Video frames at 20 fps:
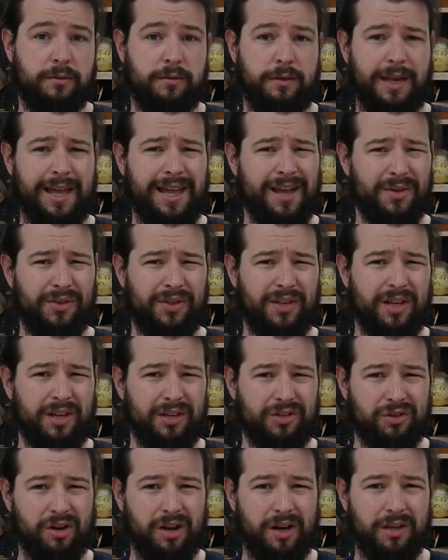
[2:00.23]
lay out the
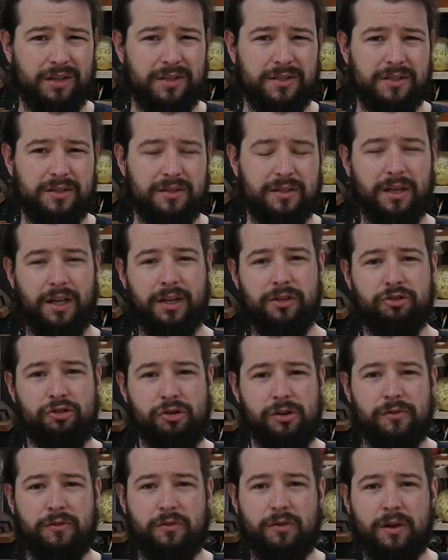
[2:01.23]
electronics, and
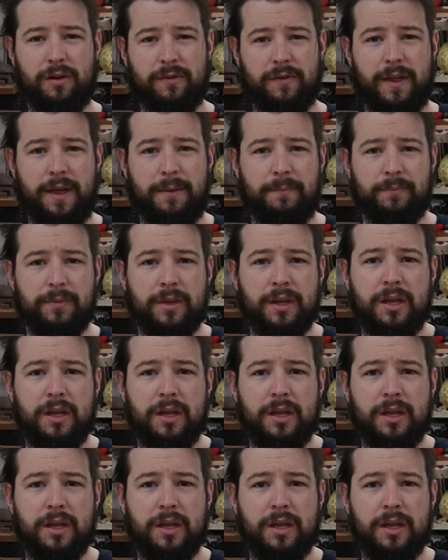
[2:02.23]
drill for all of them.